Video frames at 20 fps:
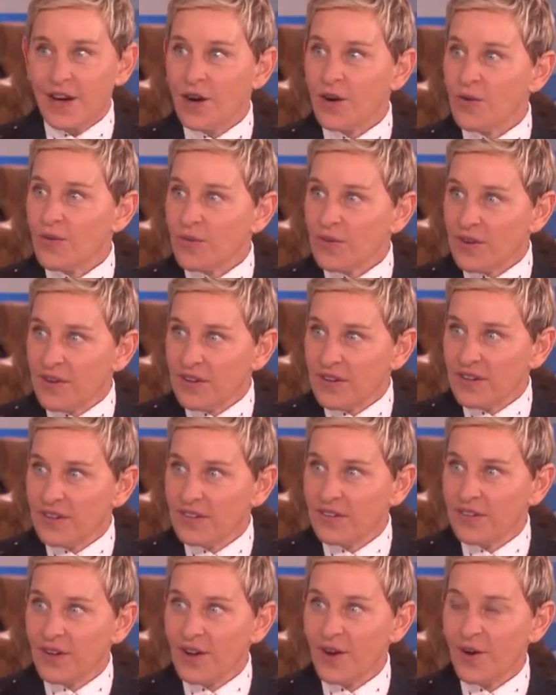No.
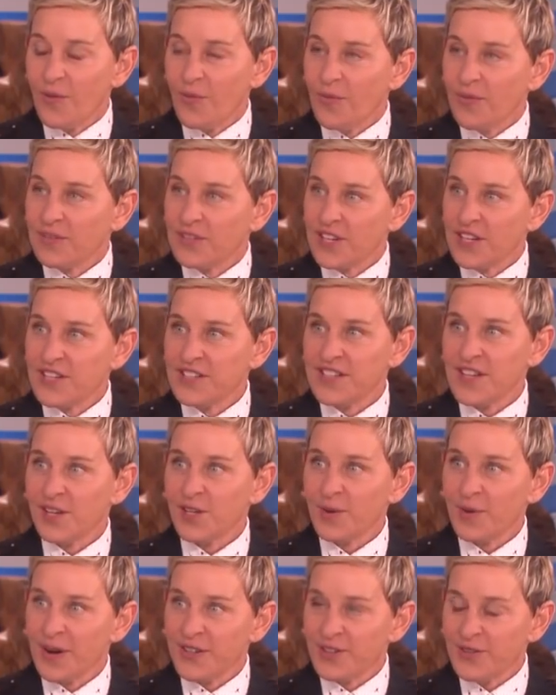Did he
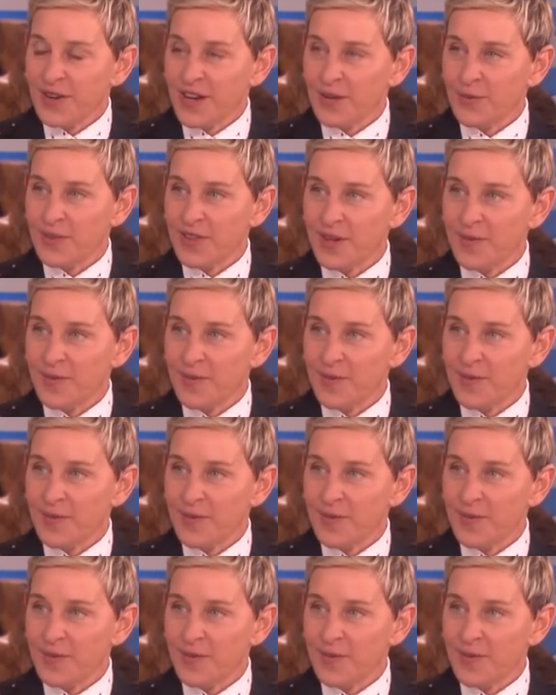tell you I trained